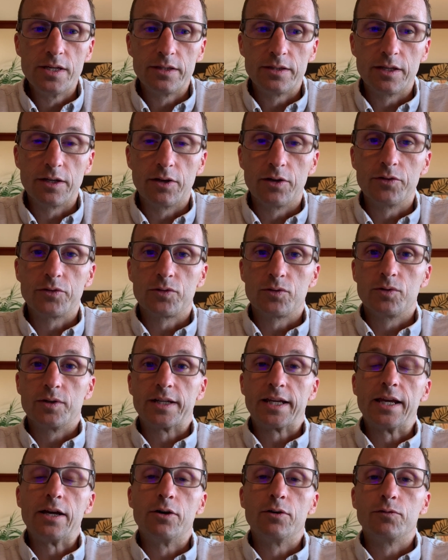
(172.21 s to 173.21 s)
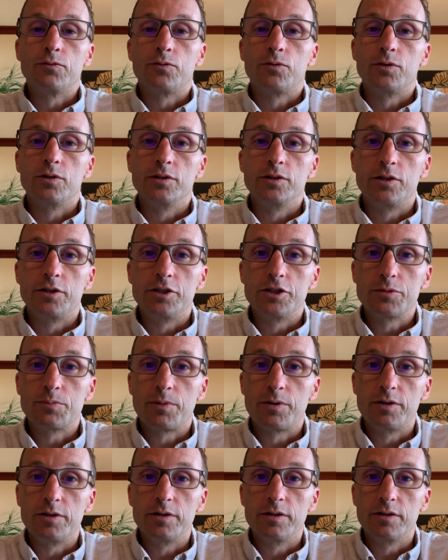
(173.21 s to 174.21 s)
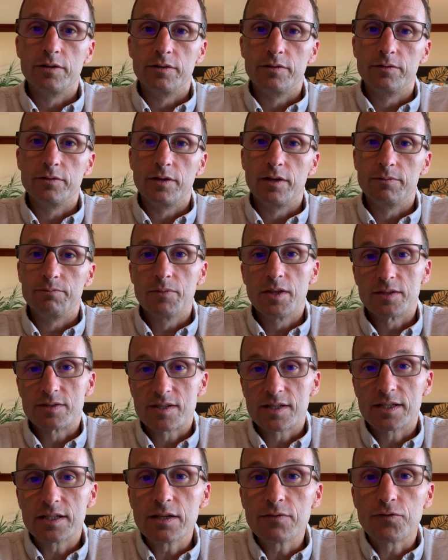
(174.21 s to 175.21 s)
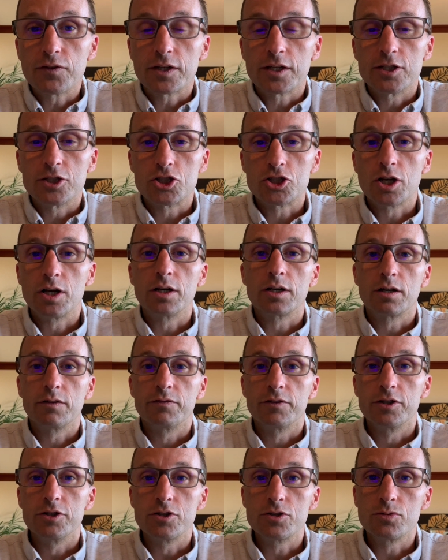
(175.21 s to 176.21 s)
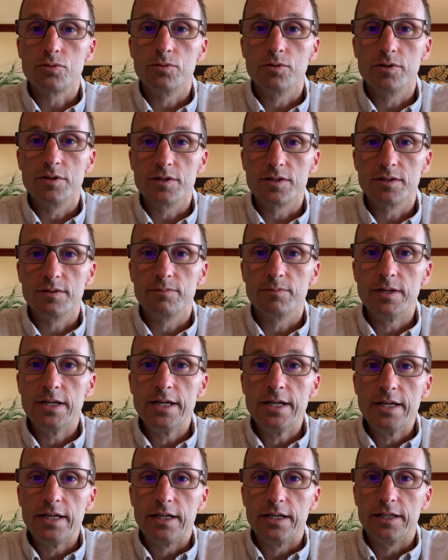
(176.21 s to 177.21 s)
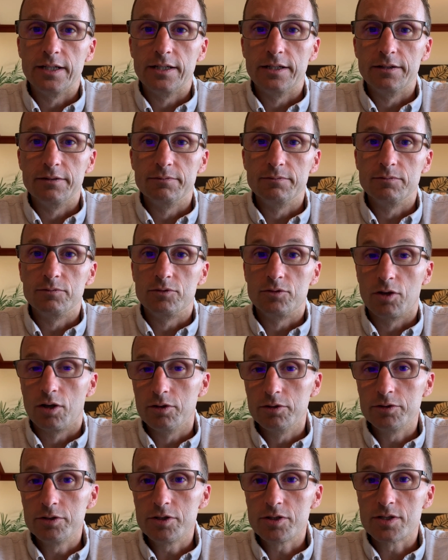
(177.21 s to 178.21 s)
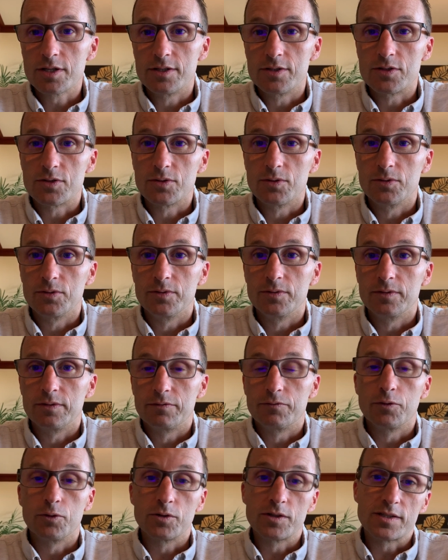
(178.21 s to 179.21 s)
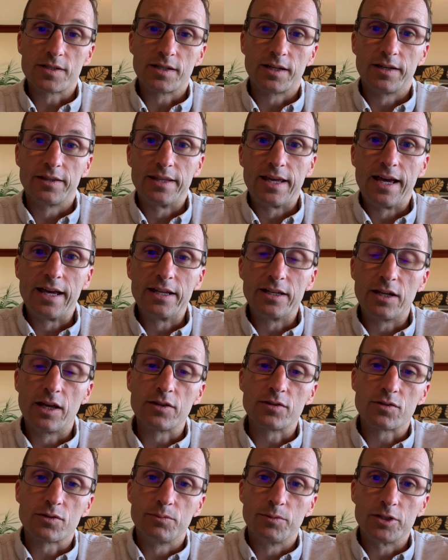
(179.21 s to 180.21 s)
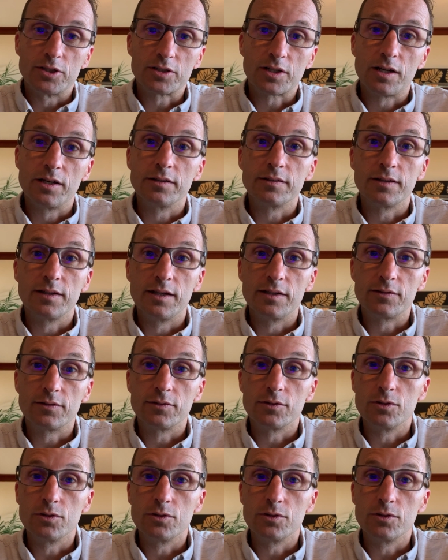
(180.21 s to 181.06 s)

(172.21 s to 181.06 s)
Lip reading: account for a large part of a significant chunk of our tourism dollars, and so they're focusing on that, not so much continental